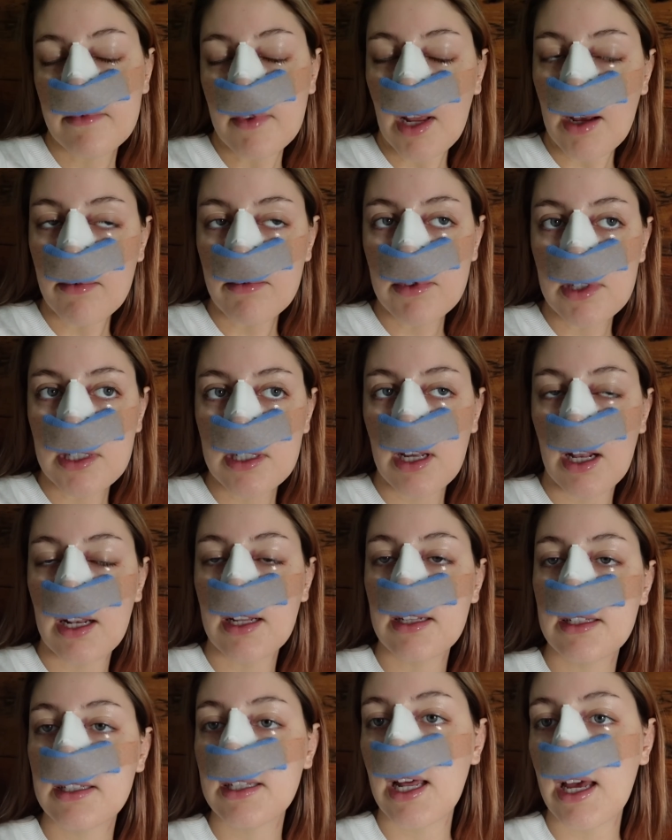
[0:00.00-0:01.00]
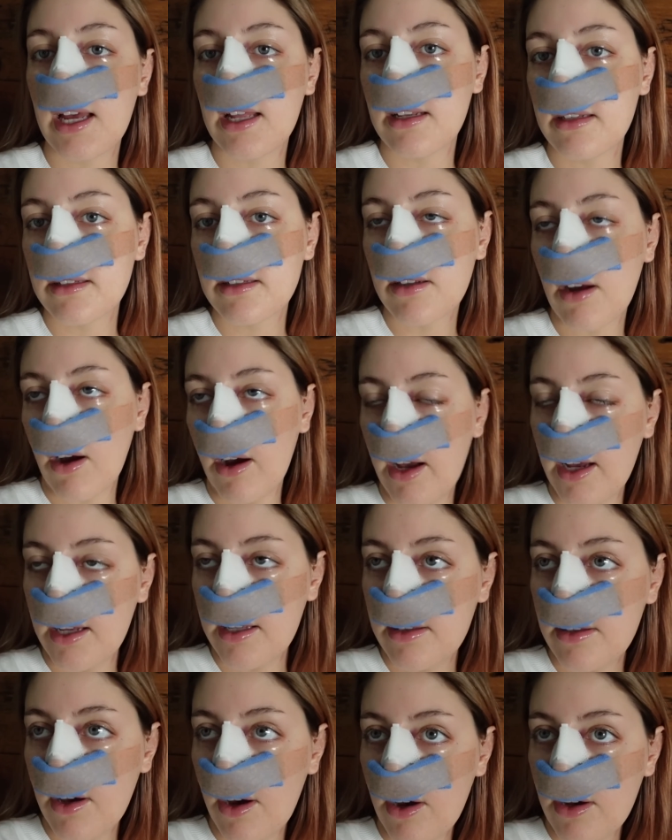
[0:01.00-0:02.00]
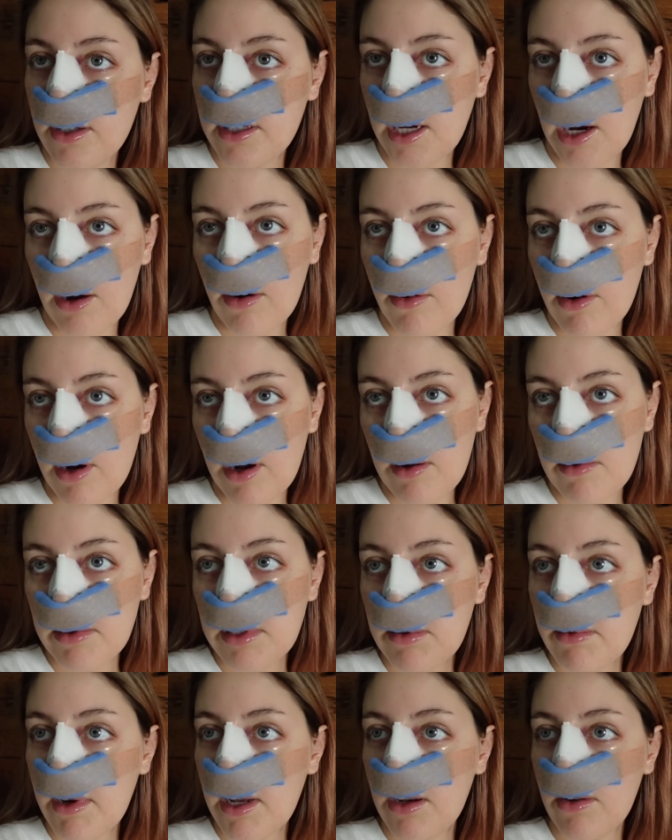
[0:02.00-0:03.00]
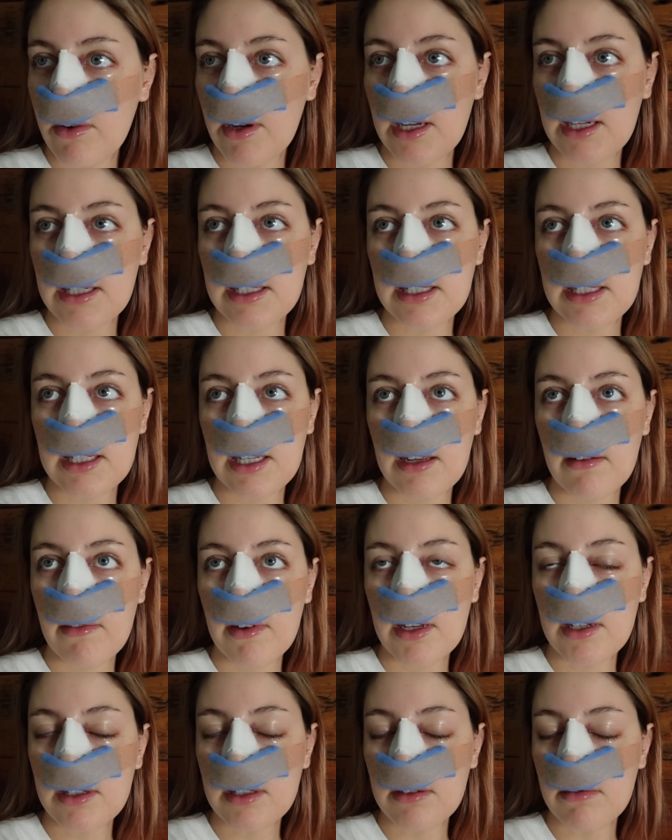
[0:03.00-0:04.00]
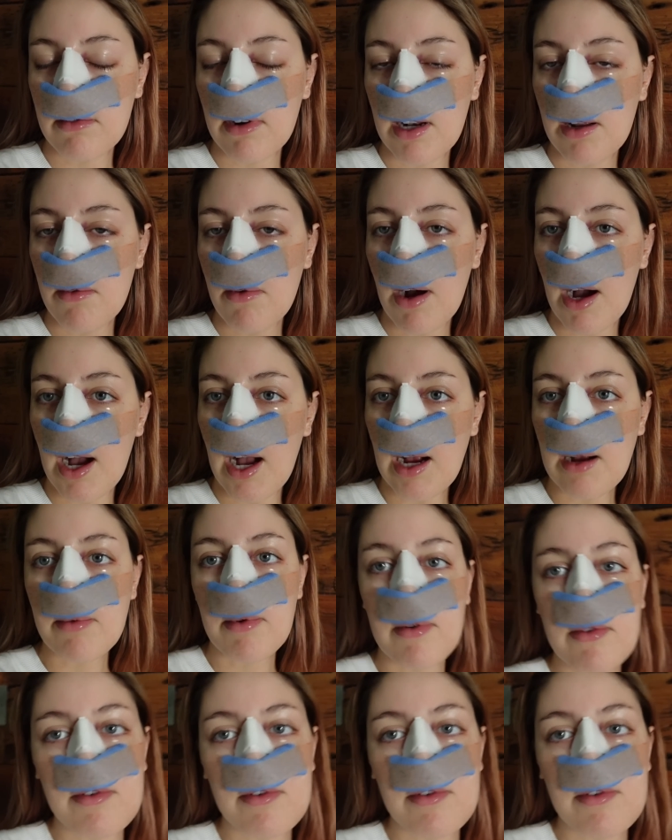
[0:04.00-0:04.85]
I'm just gonna stay inside the hotel room. It's a bit annoying because the TV doesn't really work, but